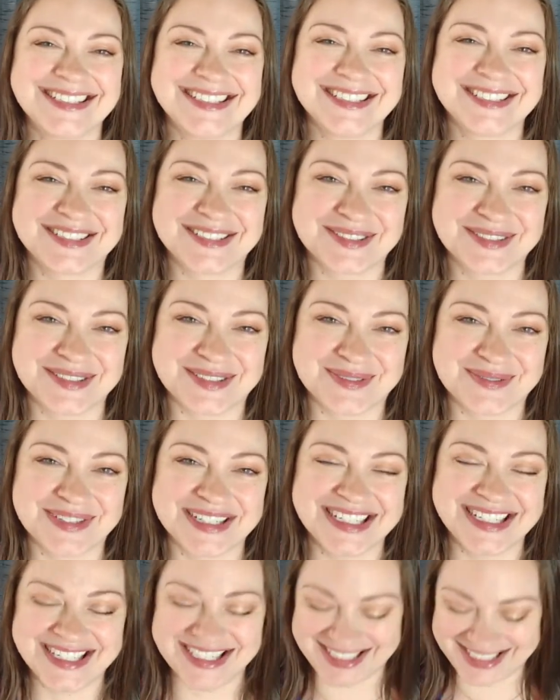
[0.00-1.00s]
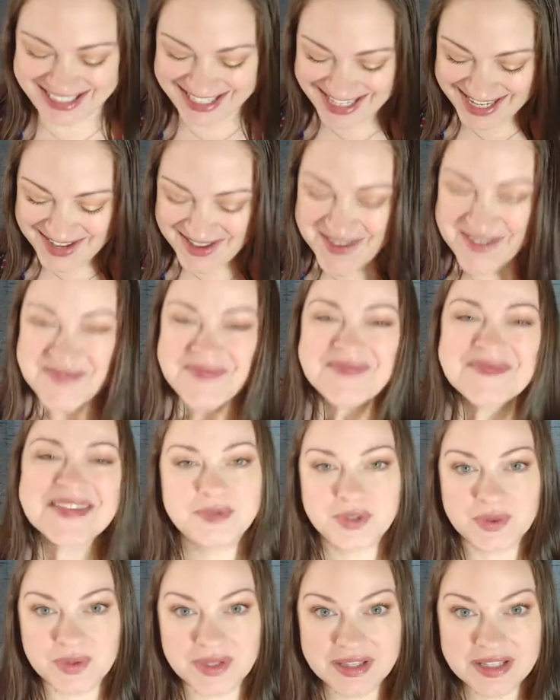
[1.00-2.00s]
She's so sweet. I'm
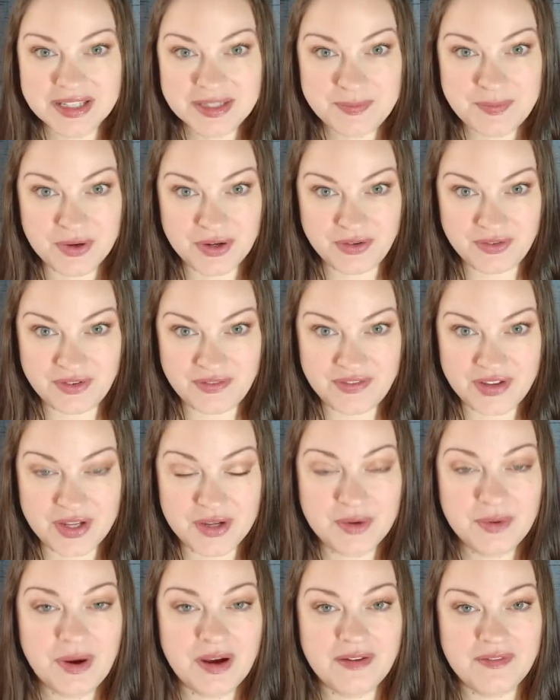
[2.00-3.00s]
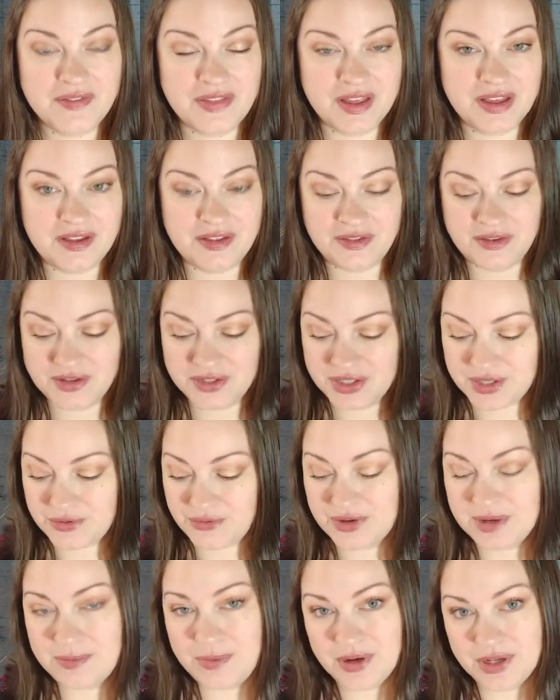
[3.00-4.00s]
doing this book review of the, there's
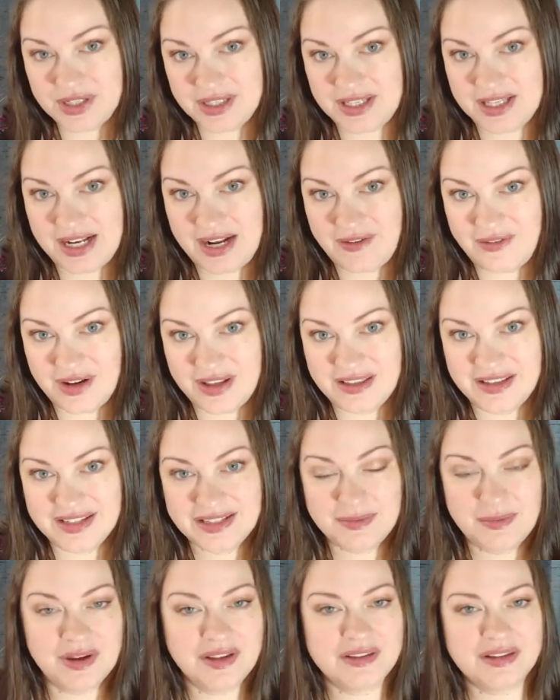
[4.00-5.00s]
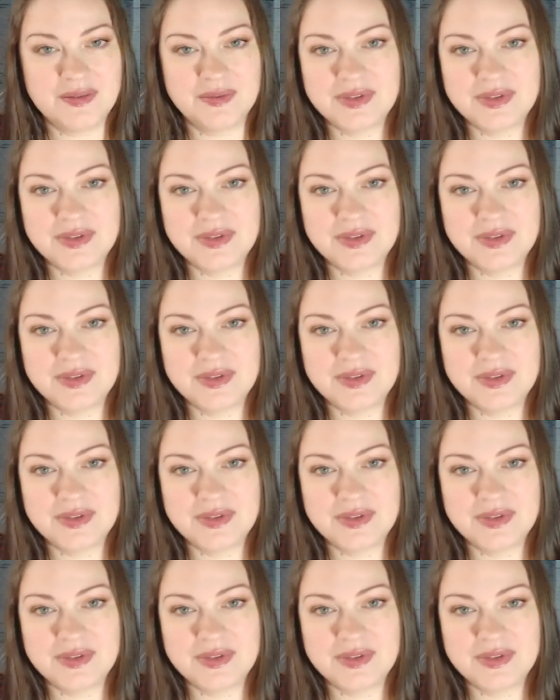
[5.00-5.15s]
three books that I read this month.